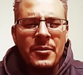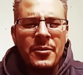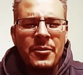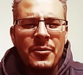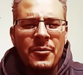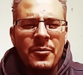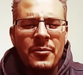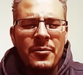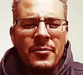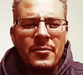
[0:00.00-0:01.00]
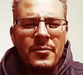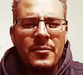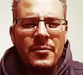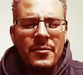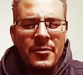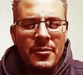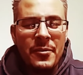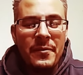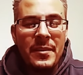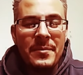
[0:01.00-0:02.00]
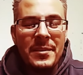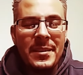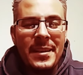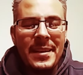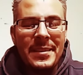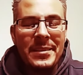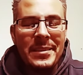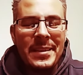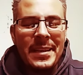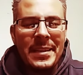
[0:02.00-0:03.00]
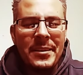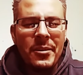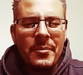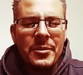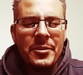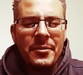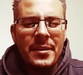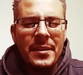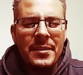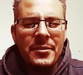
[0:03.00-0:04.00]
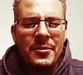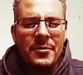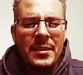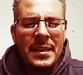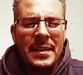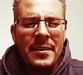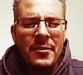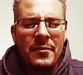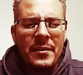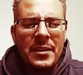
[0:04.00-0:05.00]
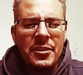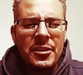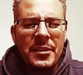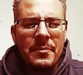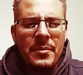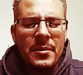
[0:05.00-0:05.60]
to serve them today and to take that opportunity to take care of thy sheep.